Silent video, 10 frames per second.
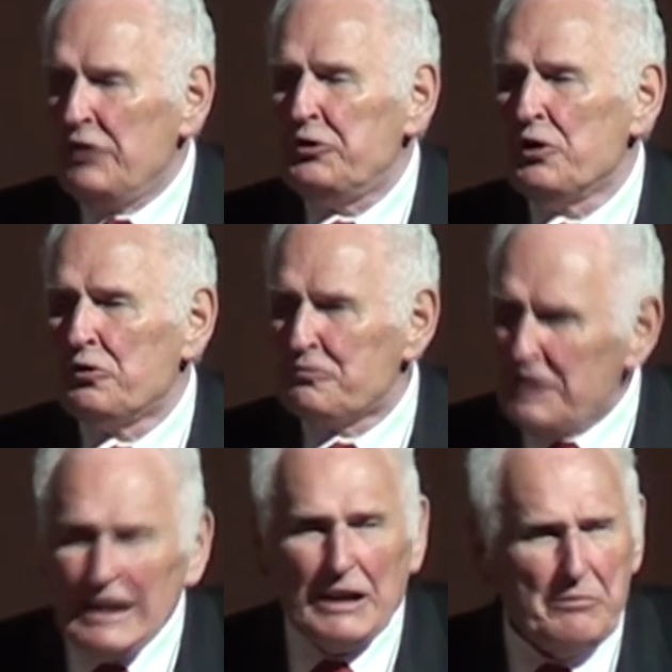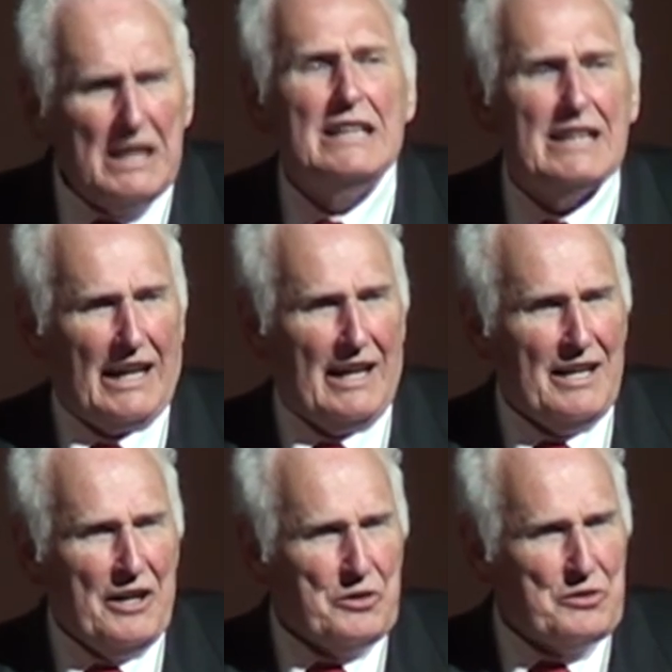If you're really
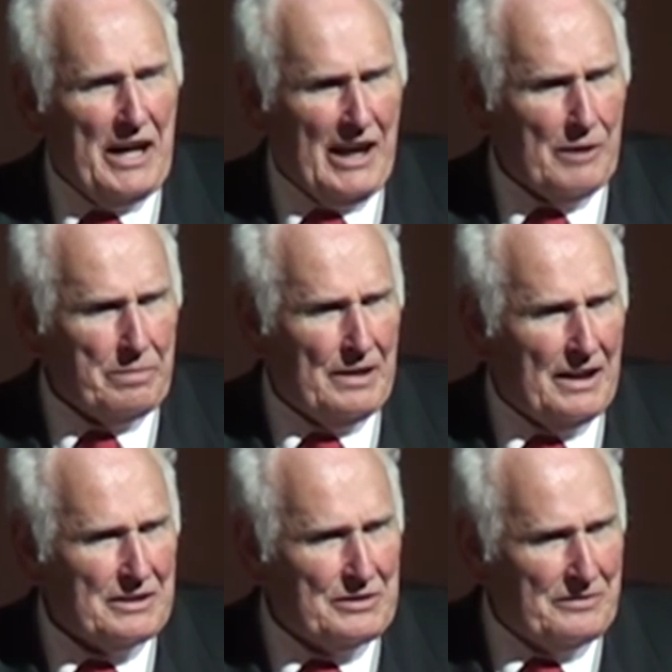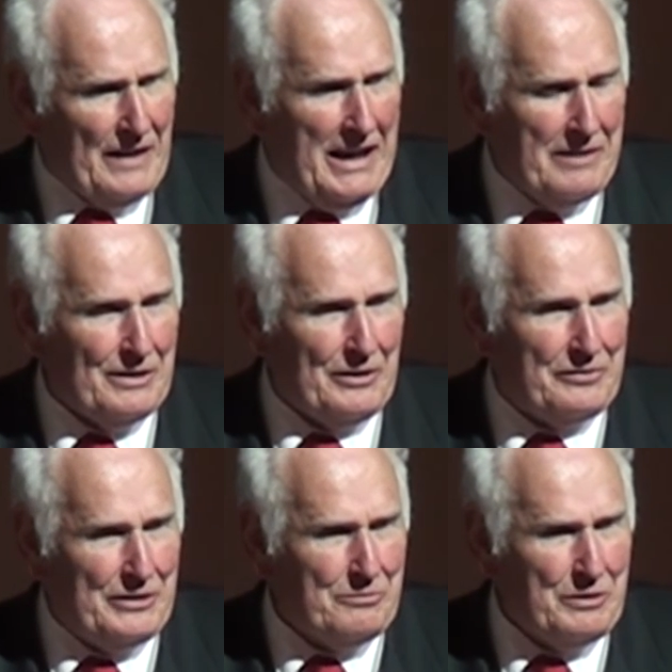meaning to help survival
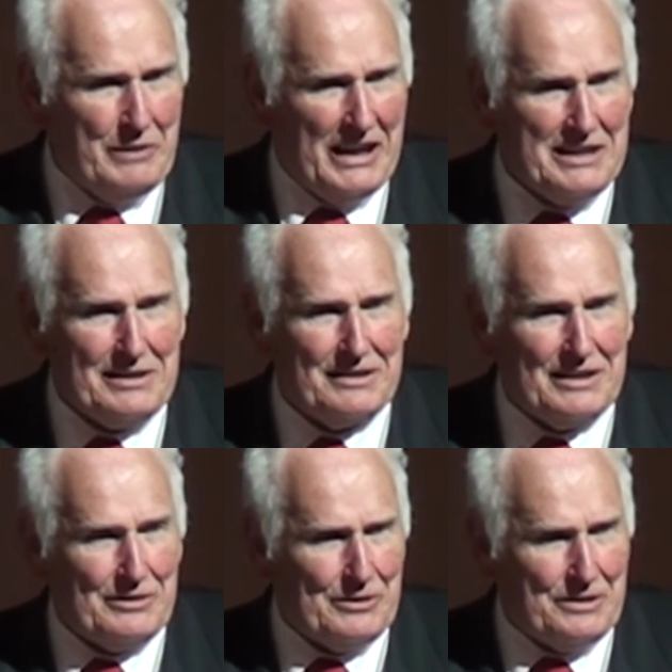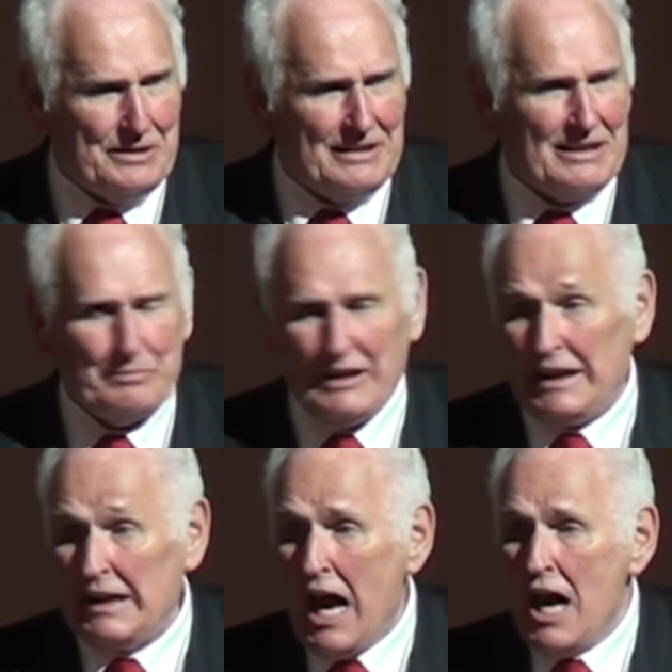of human beings on this earth and this
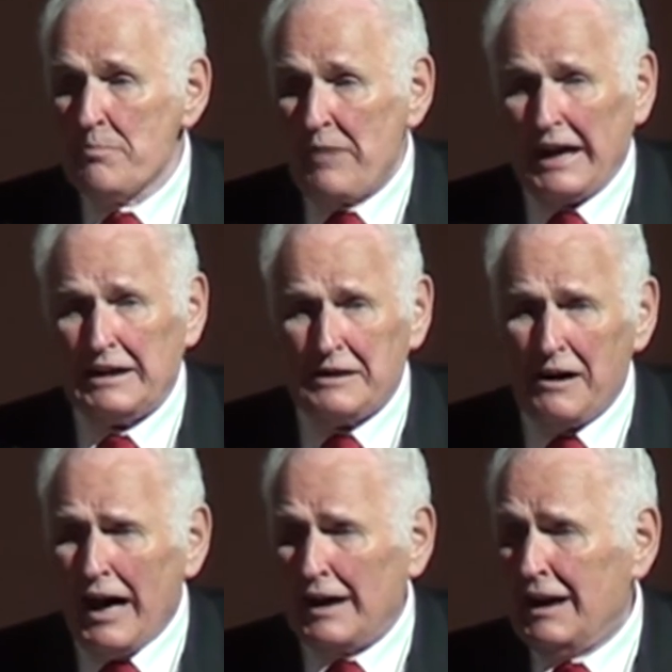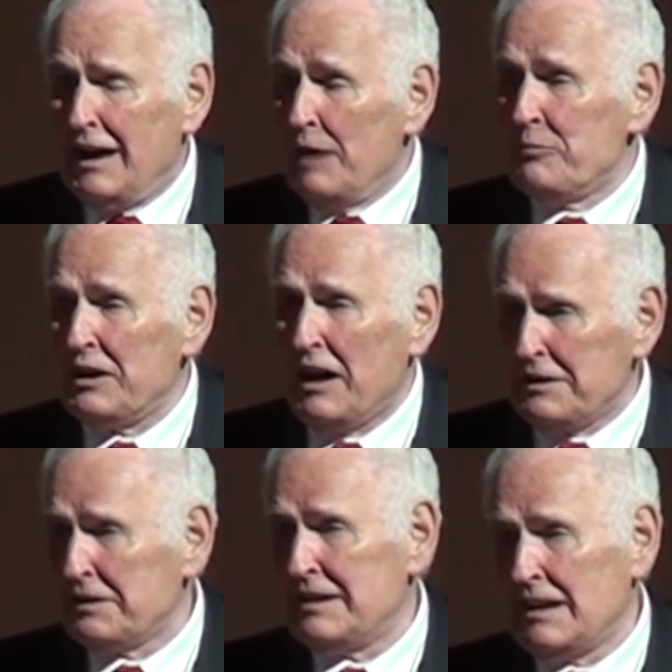planet, by God, among
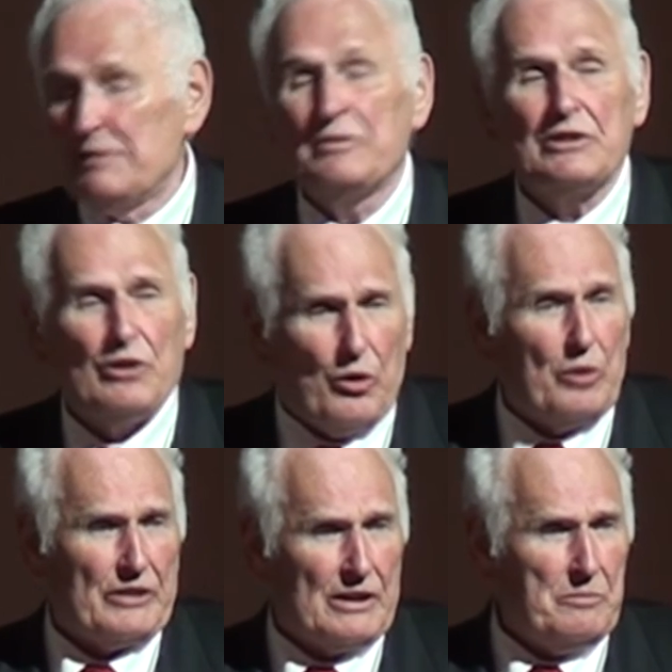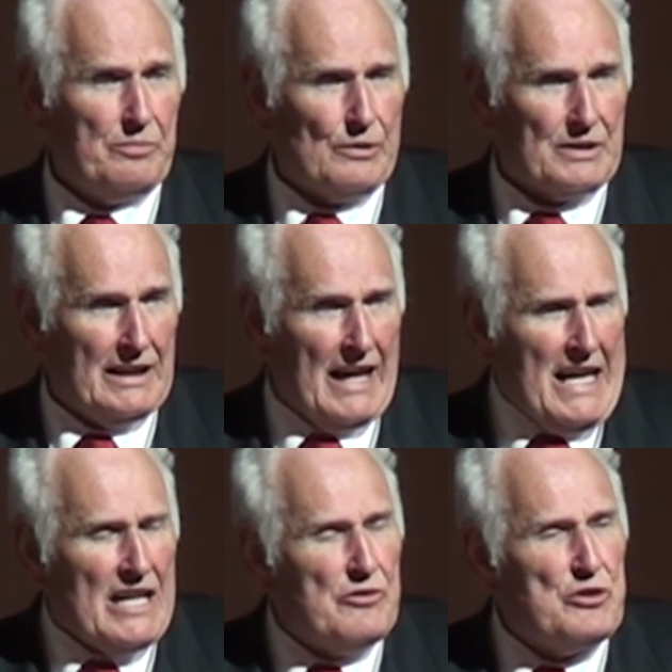other things, which are all very important,
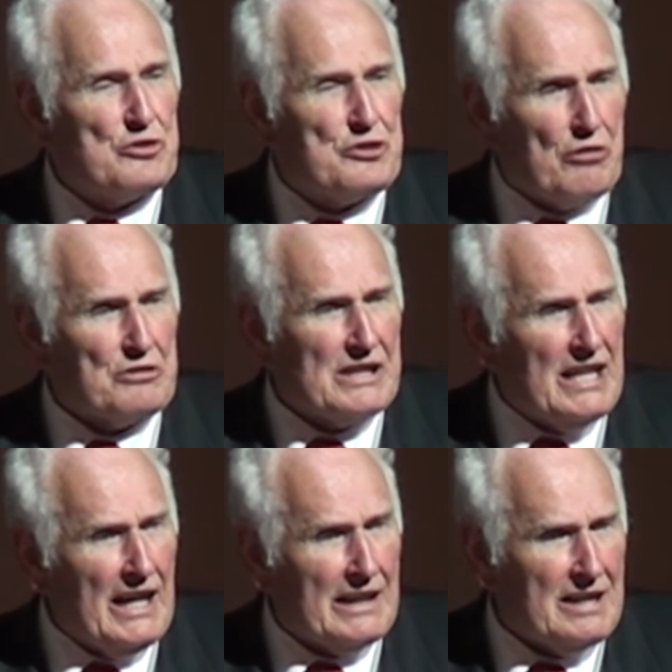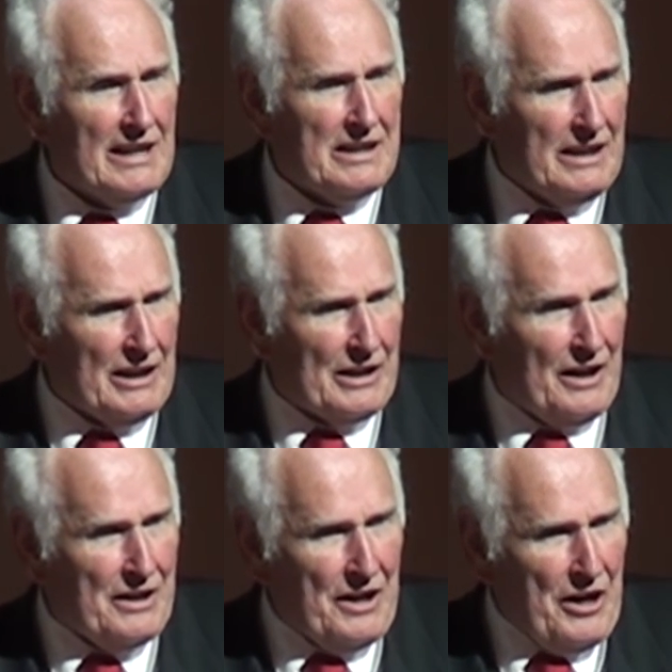if you don't care, take
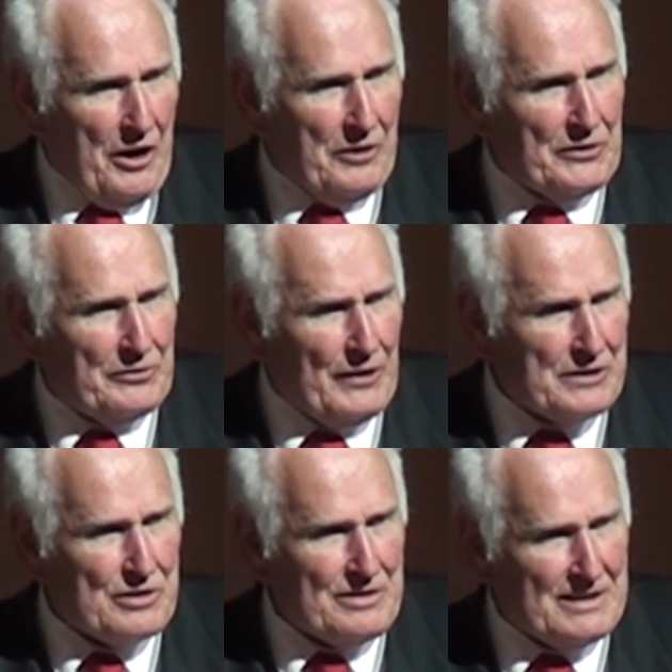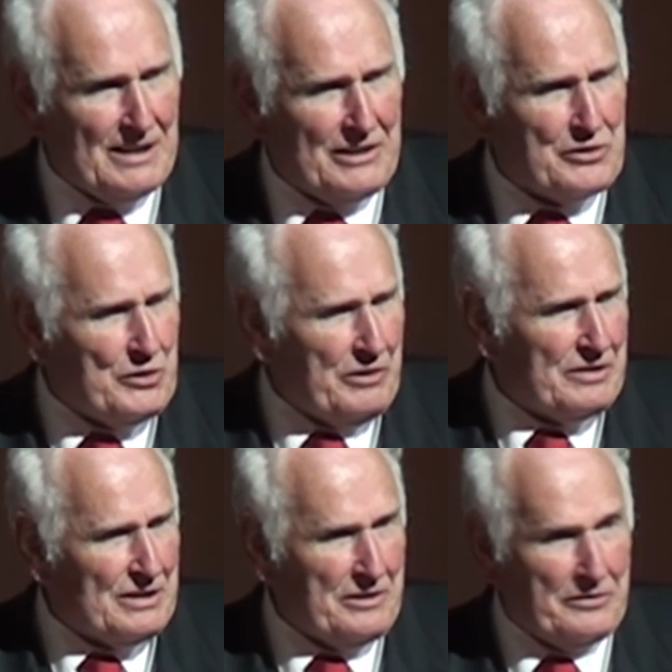care of the functions and the
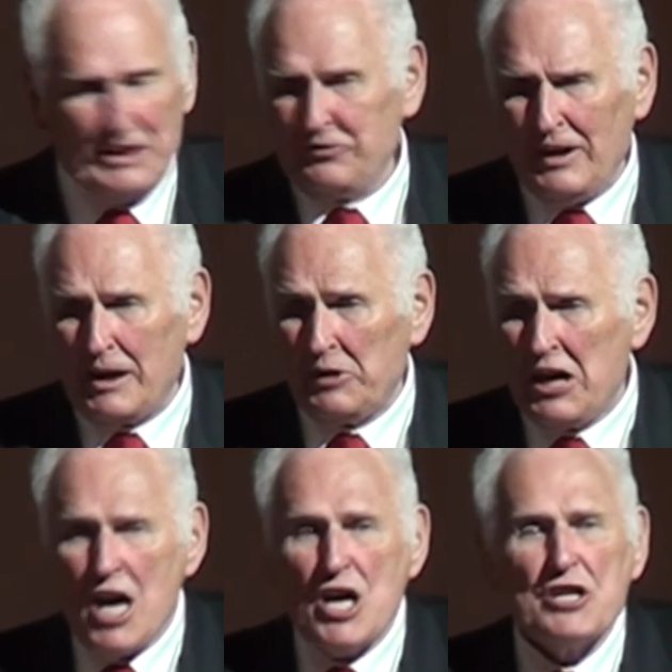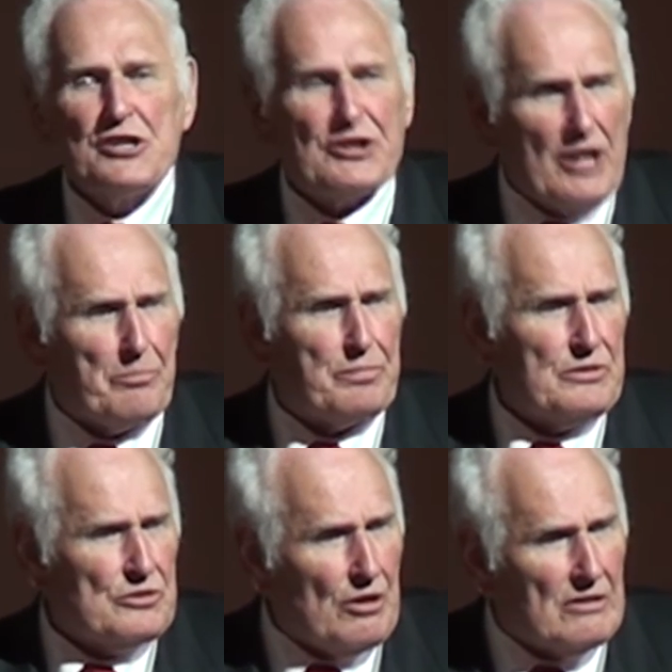services of the environment,
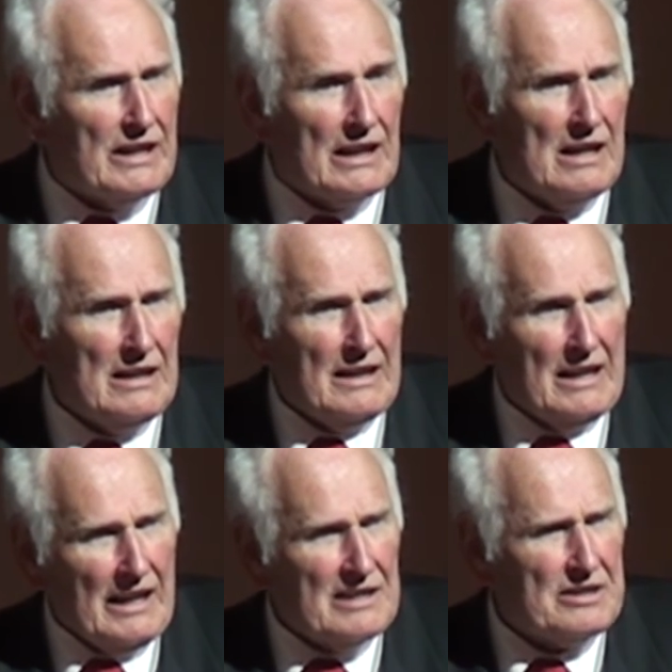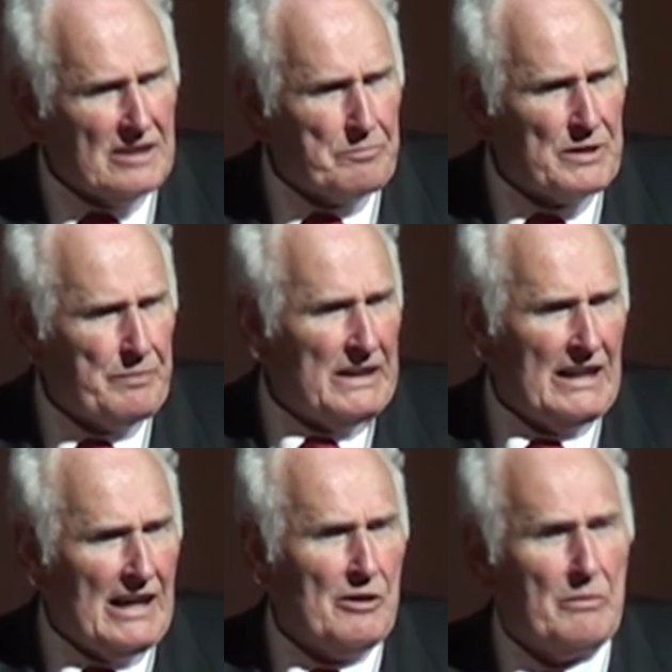stop talking and stop
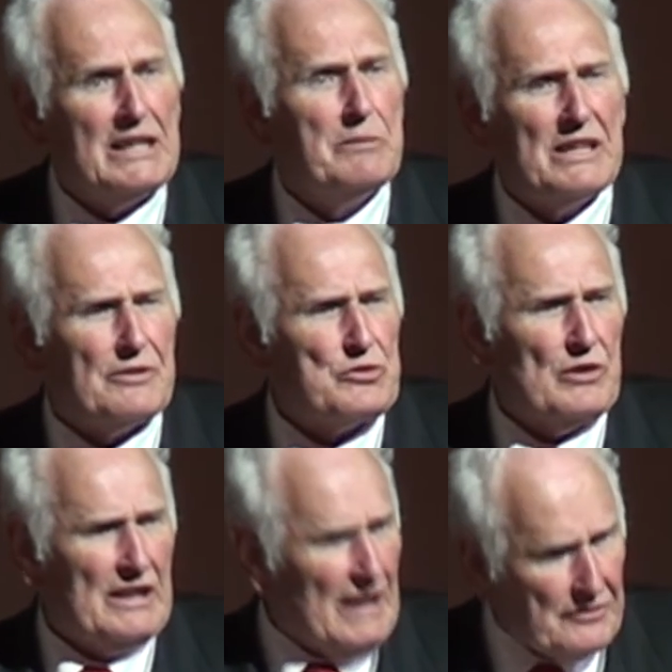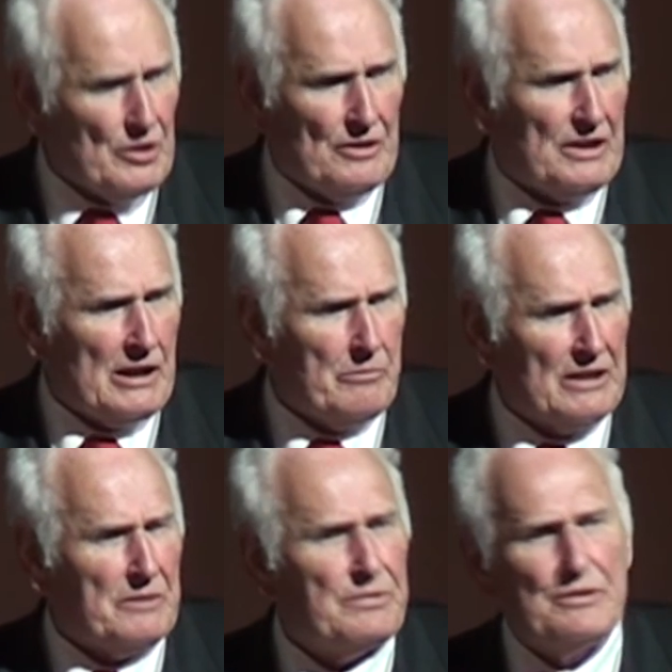spending our money, because you're not talking
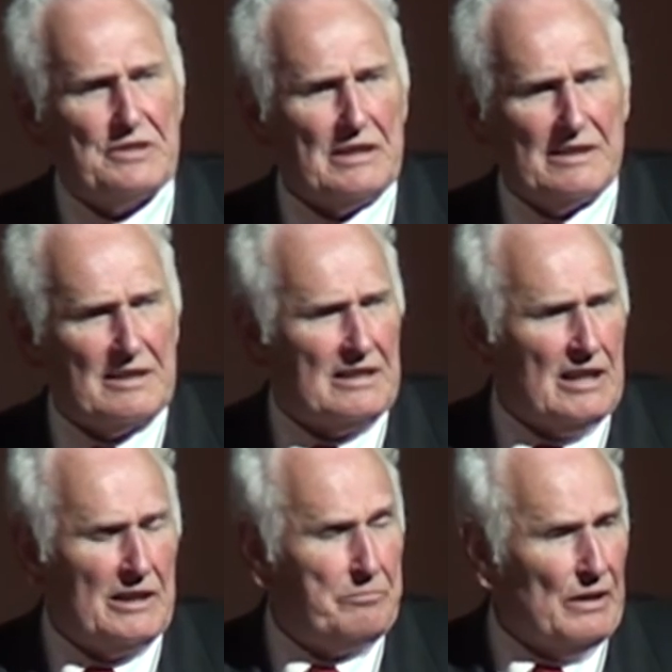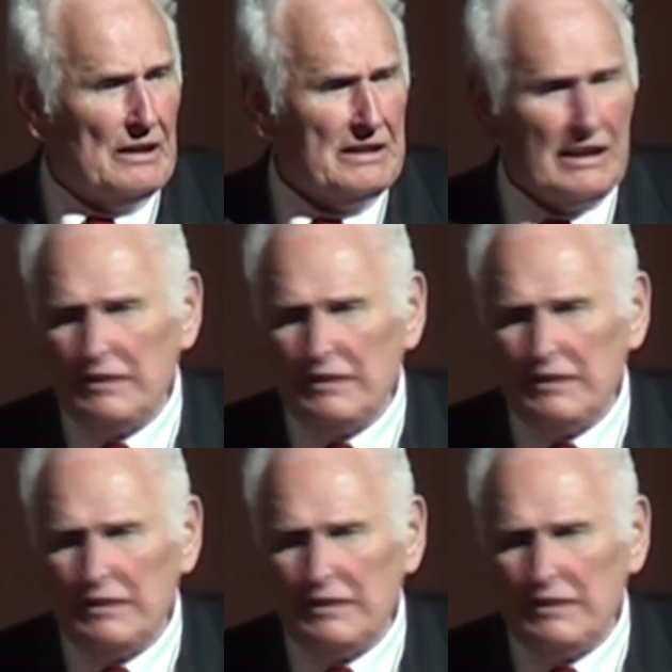about approaching sustainability.